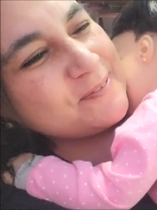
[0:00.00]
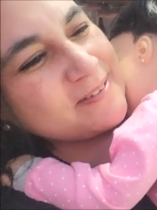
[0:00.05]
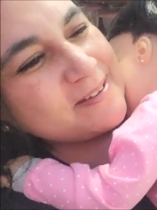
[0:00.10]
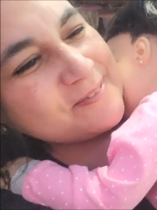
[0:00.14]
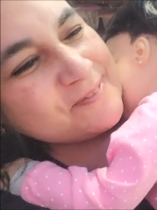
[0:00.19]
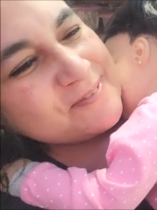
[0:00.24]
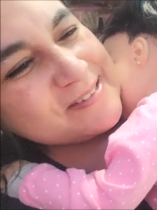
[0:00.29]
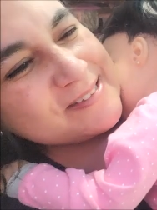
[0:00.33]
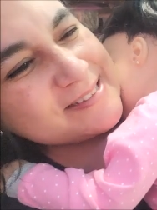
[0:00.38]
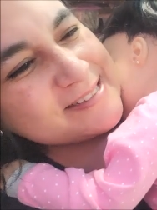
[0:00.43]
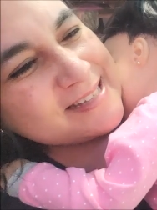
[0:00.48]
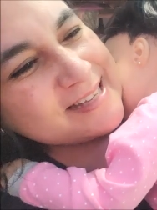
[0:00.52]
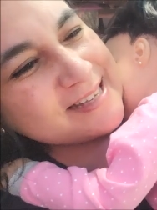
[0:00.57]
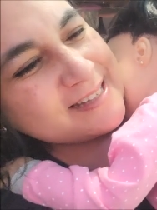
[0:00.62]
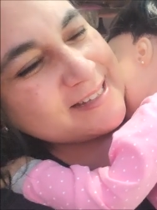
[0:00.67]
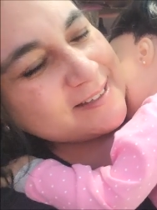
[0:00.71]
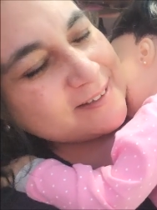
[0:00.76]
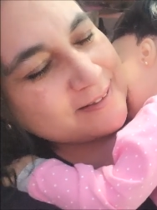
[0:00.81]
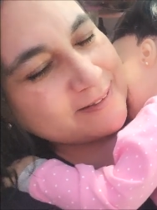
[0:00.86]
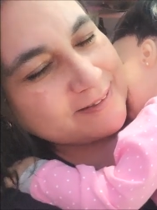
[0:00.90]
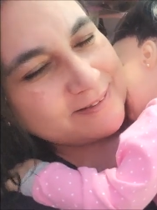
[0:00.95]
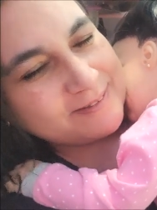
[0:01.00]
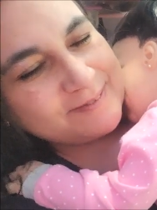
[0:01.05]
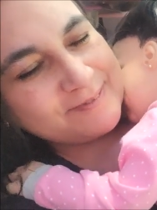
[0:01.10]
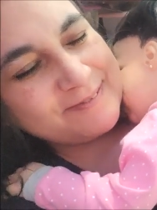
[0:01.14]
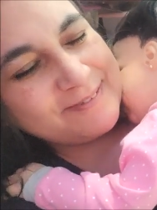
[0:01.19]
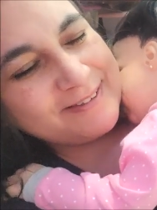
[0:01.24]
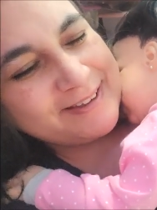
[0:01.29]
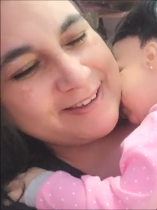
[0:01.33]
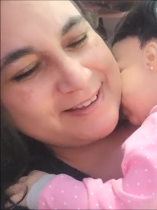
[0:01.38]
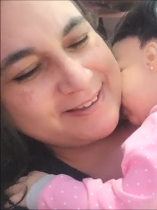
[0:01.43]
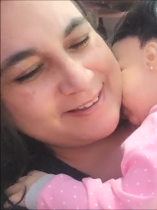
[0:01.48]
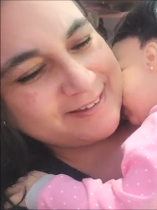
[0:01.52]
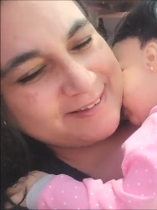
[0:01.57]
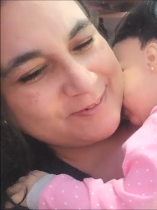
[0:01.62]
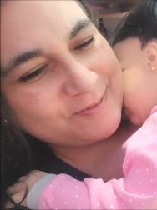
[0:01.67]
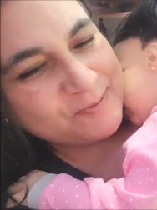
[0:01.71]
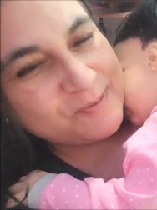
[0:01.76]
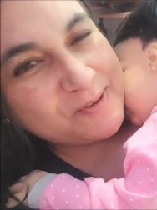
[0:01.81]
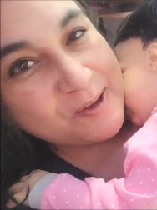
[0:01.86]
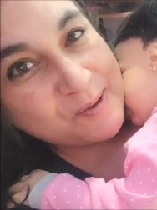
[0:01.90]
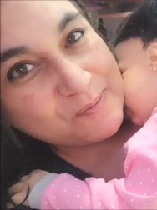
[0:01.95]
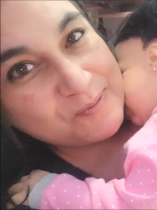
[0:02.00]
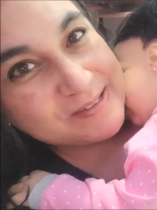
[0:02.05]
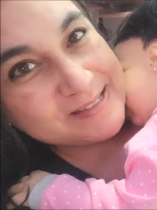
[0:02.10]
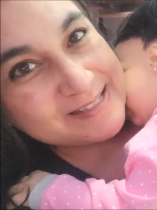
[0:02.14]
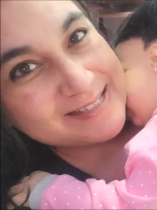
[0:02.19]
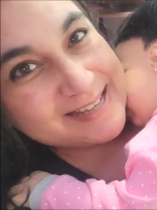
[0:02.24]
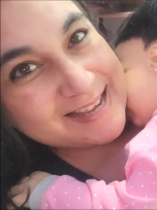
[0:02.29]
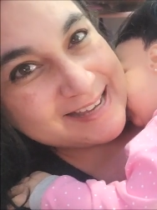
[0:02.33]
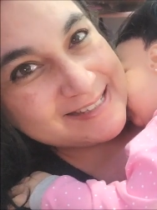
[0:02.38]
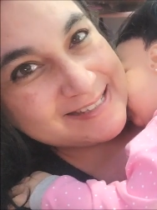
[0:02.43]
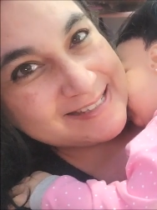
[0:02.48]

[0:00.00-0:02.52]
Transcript: What was I? Oh, what was